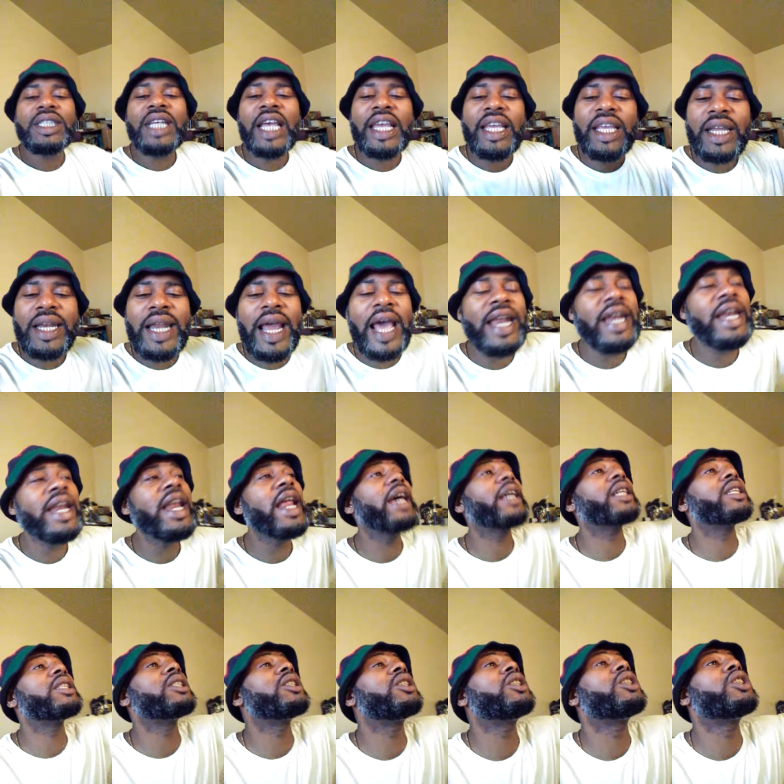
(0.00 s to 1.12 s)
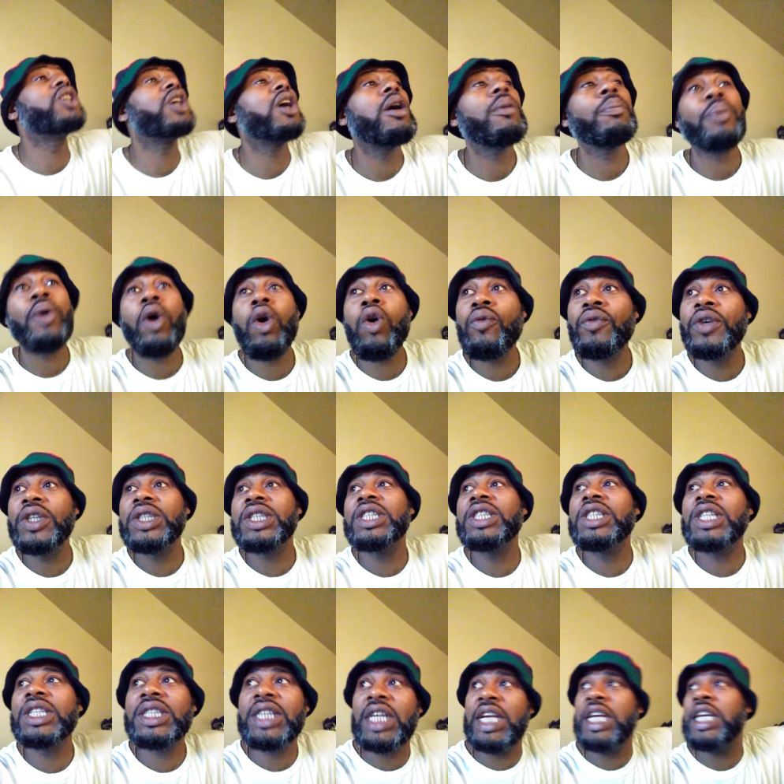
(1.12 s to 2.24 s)
taking that next jump over to
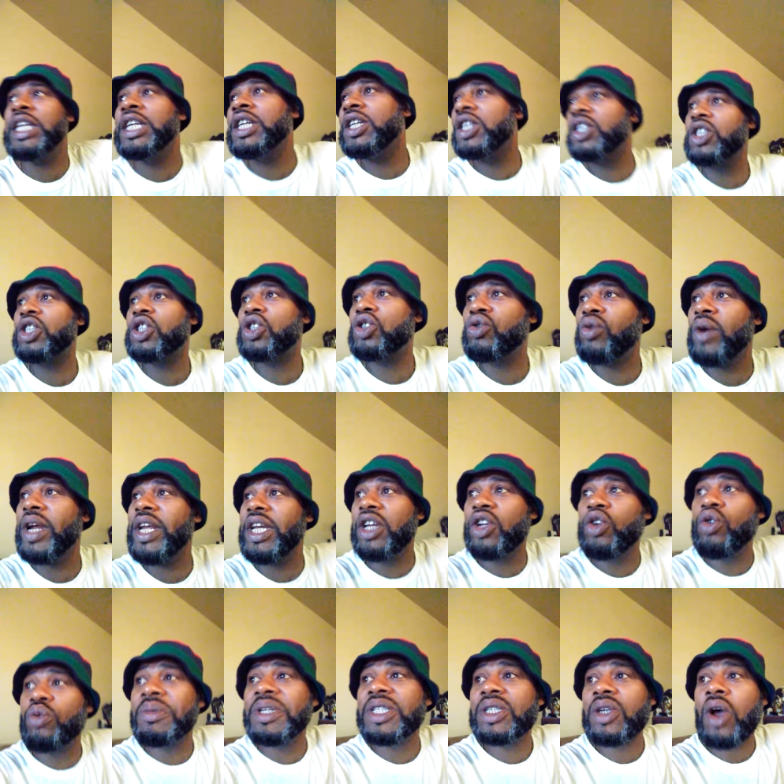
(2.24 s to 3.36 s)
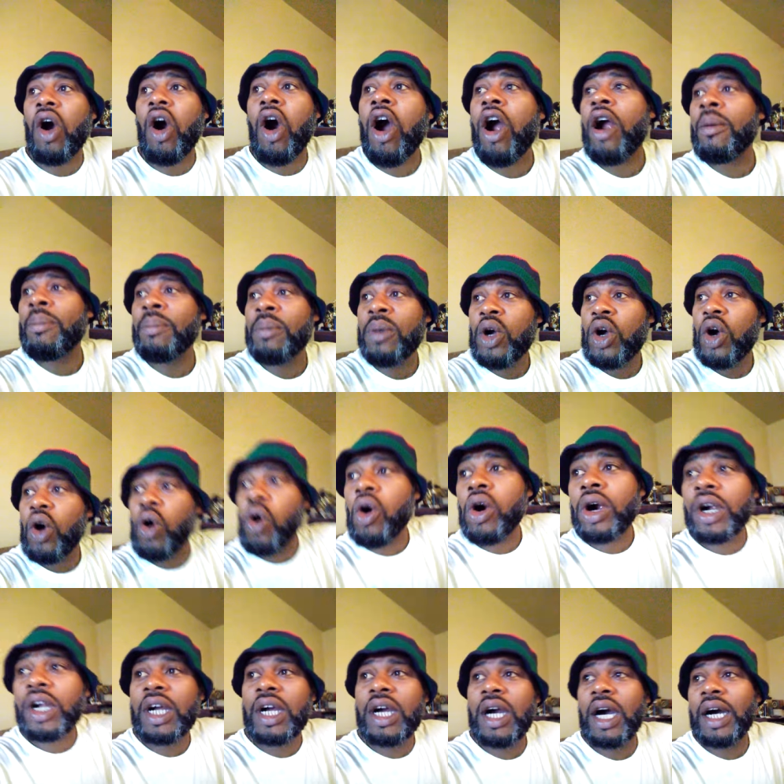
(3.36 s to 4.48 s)
just eating a straight human's arm
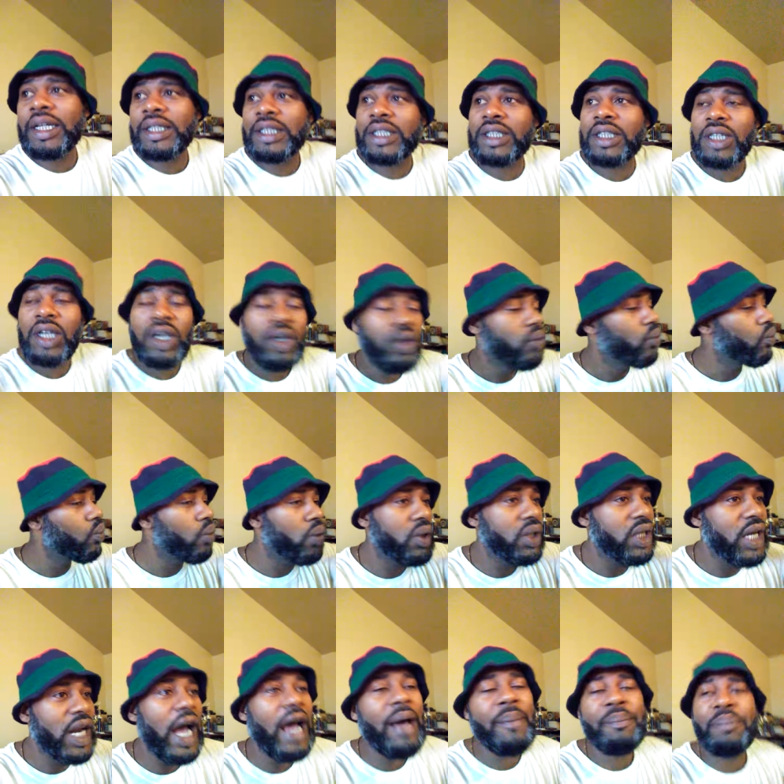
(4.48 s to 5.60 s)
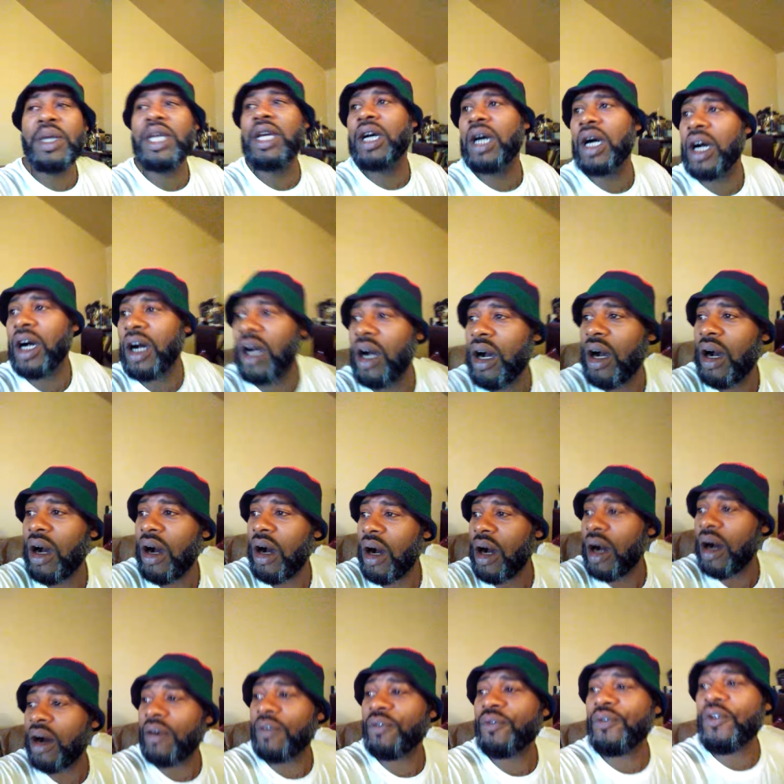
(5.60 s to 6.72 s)
or guts will not be a, a,
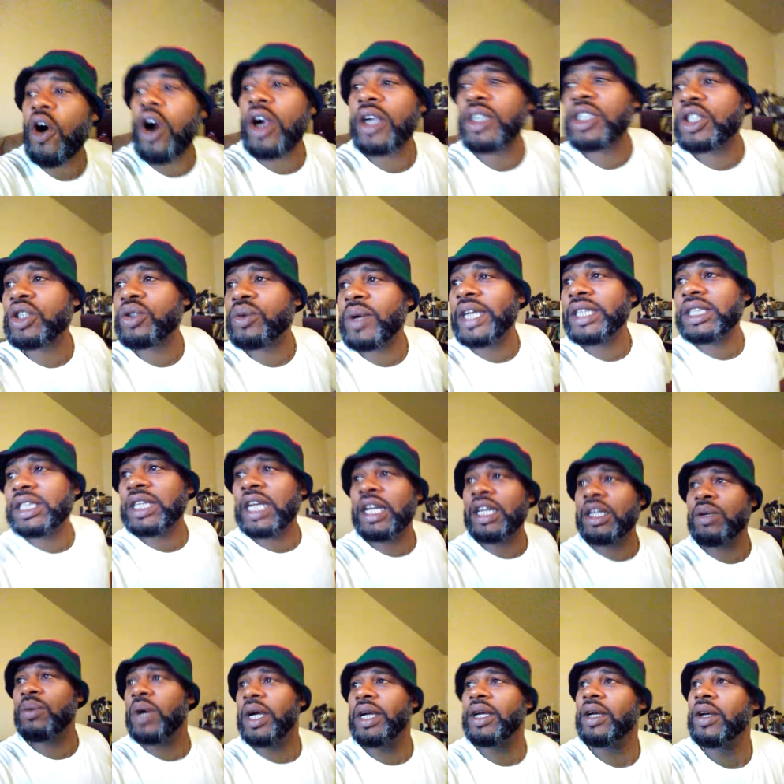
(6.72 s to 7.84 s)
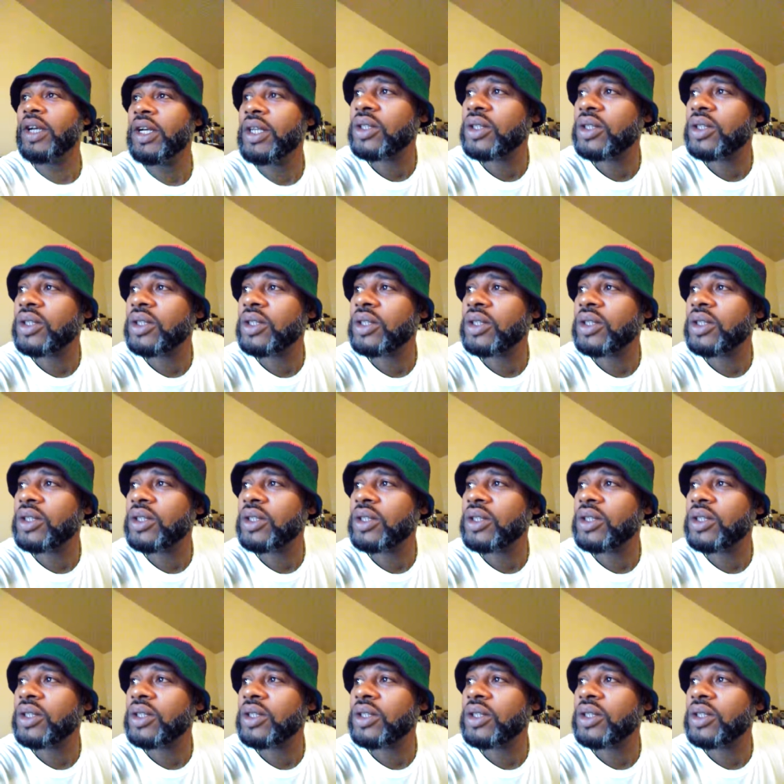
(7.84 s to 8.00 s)
a, a far stretch anyway.